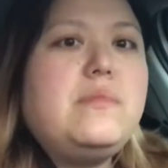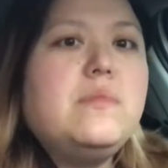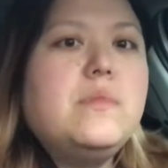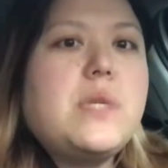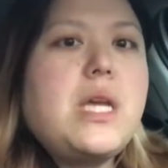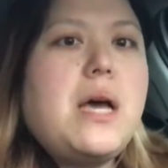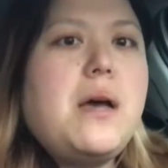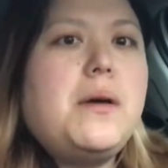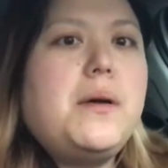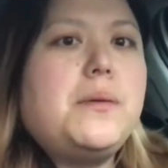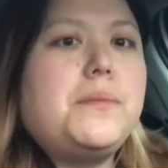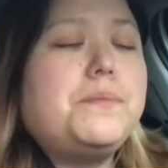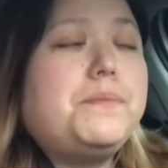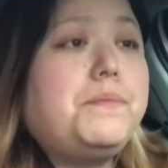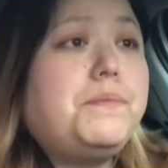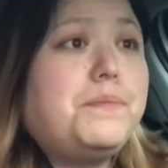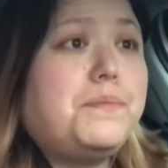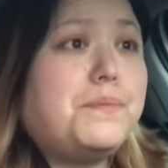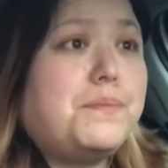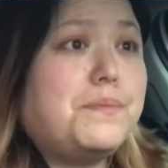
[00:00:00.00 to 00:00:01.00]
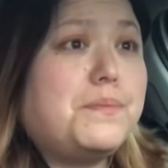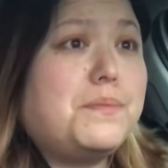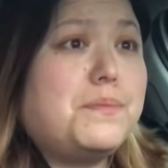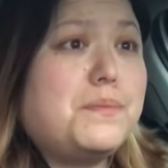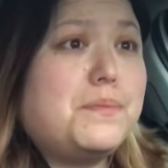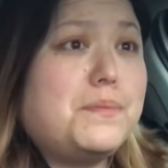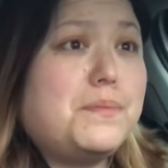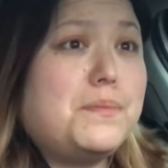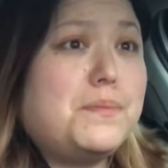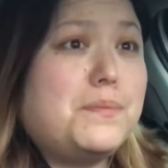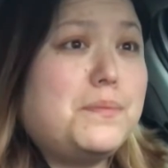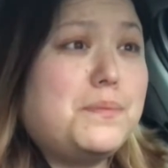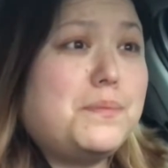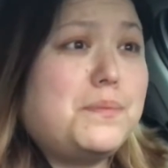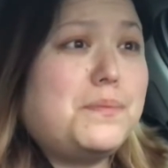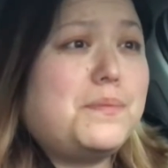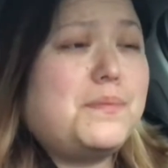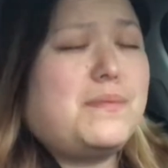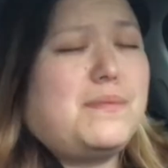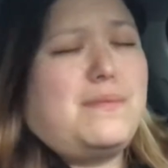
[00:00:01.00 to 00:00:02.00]

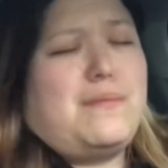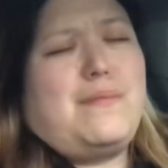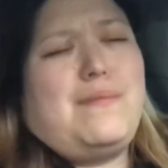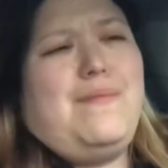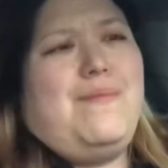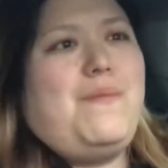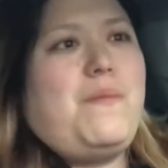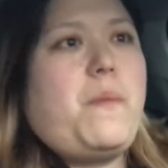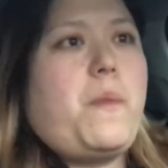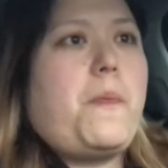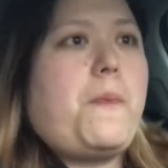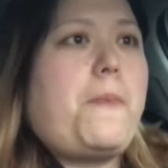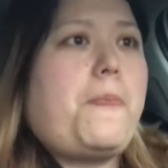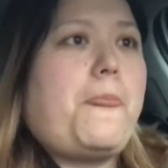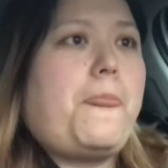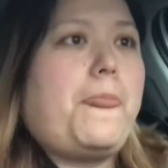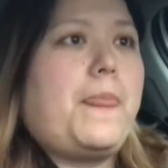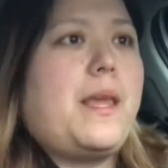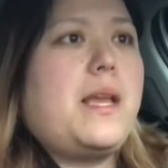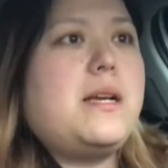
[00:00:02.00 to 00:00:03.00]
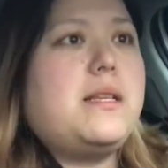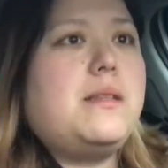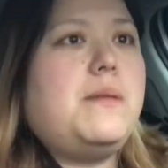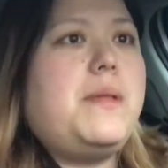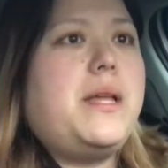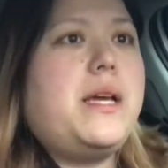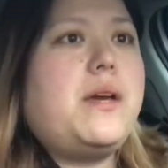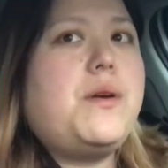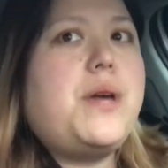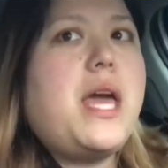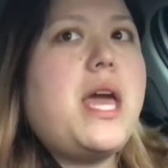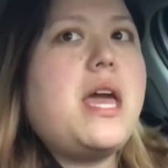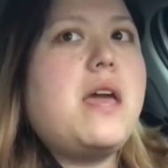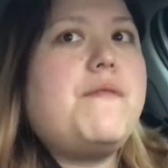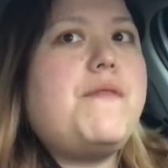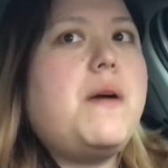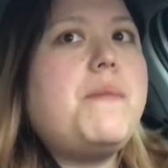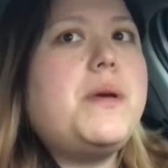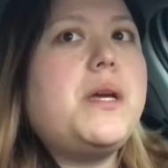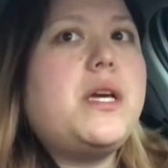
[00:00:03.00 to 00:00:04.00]
Because I'm like, okay,
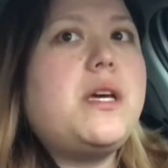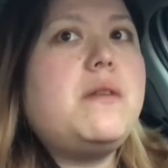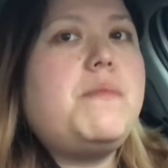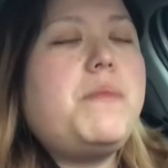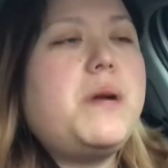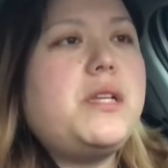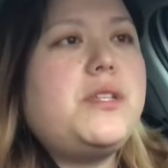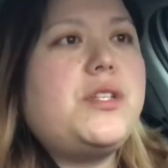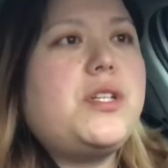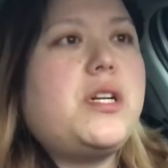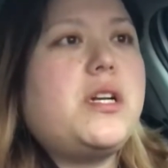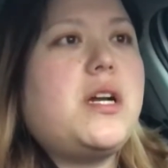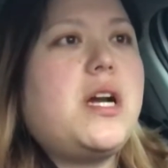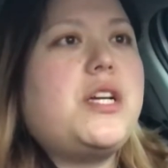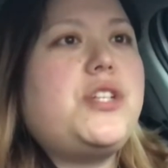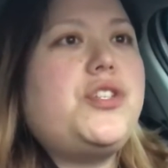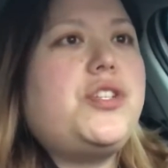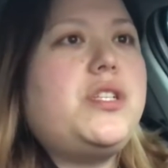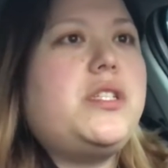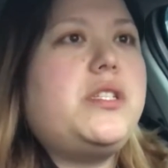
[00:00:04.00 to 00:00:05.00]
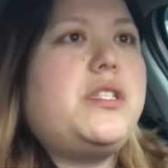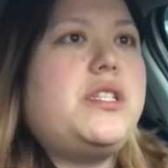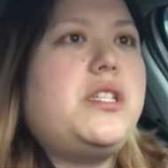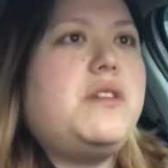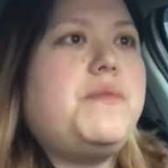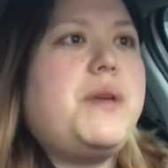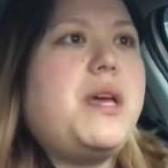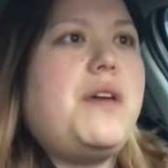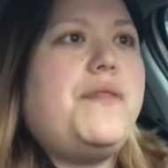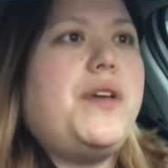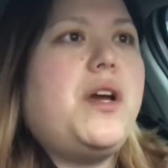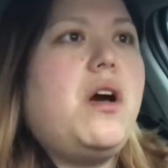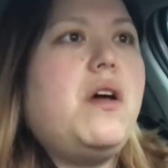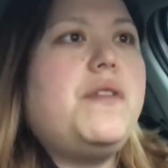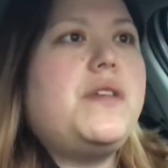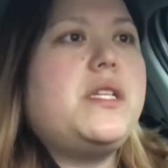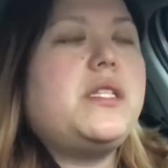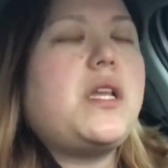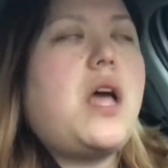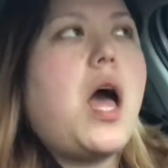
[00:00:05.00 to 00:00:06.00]
if I'm a good budgeter, I shouldn't still be having all
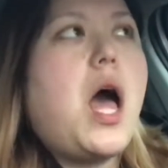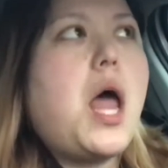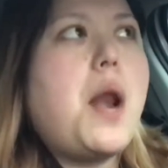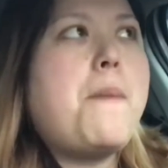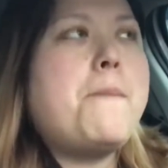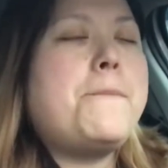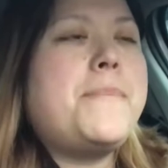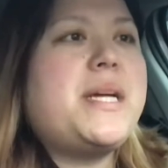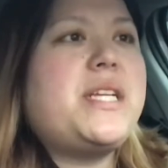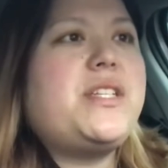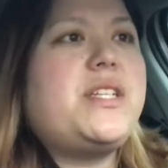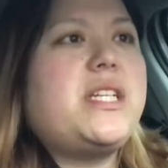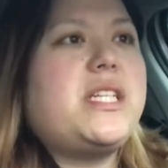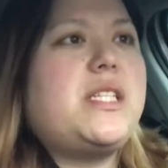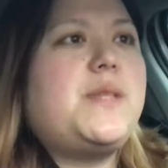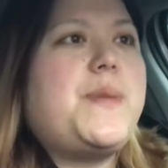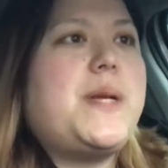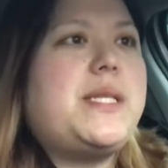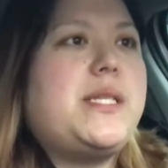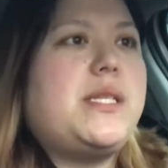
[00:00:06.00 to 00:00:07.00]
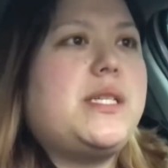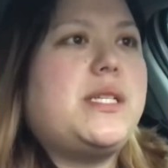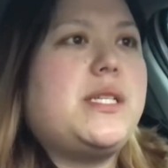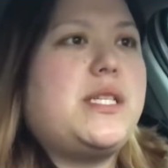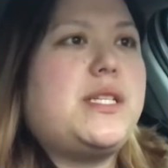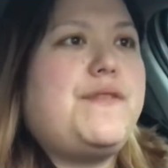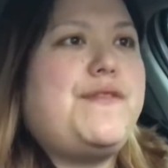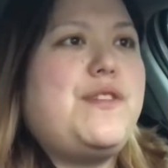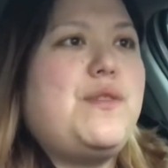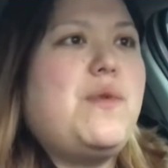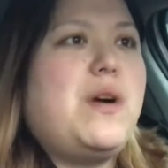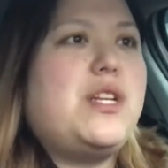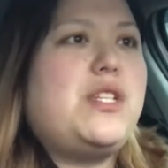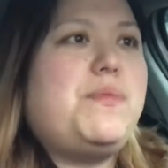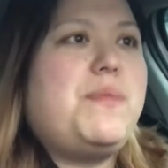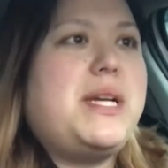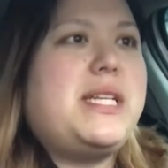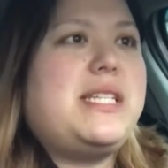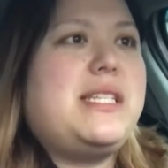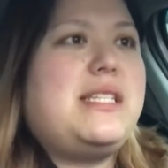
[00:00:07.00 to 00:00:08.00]
these unbudgeted expenses. If you watch
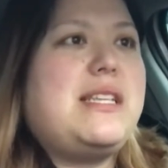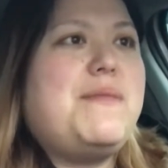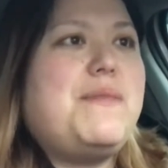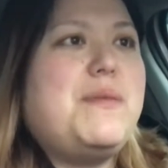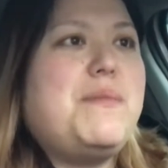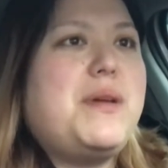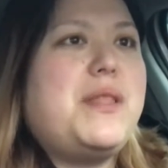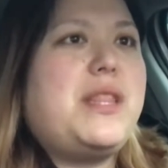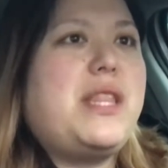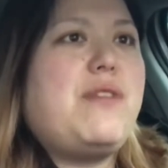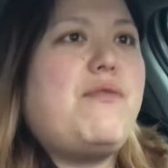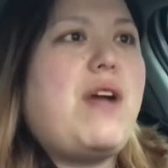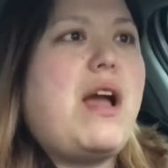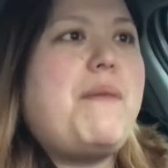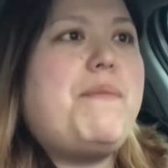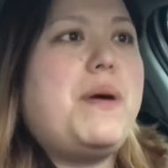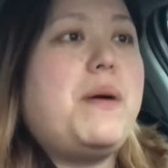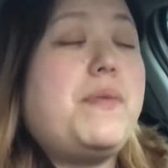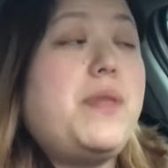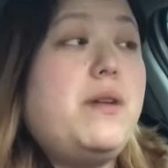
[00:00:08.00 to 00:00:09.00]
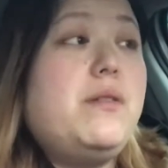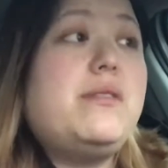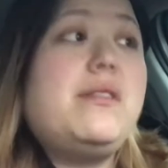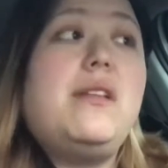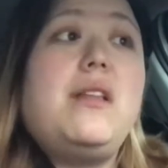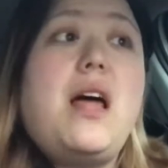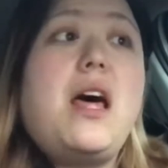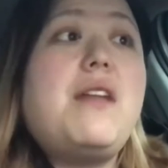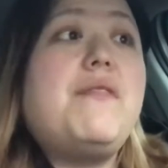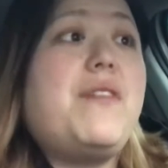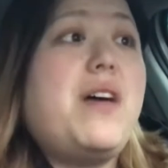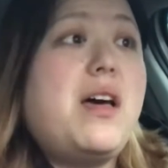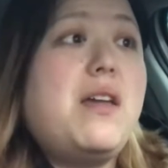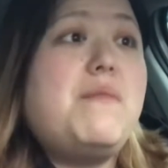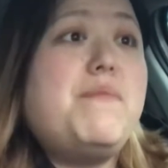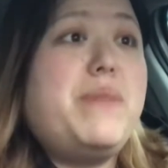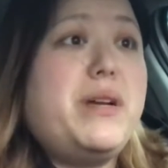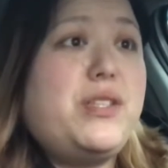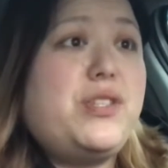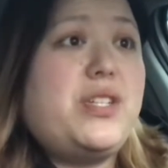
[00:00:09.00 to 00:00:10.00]
my December monthly wrap-up, there was a lot of
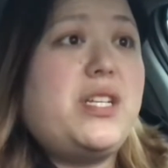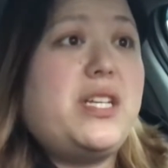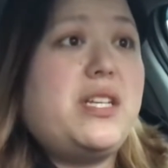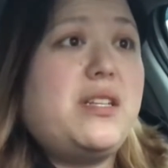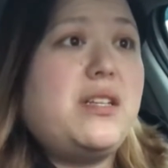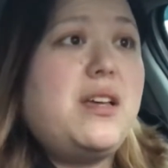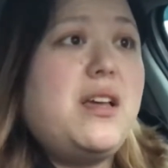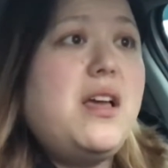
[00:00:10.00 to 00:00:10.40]
unbudgeted.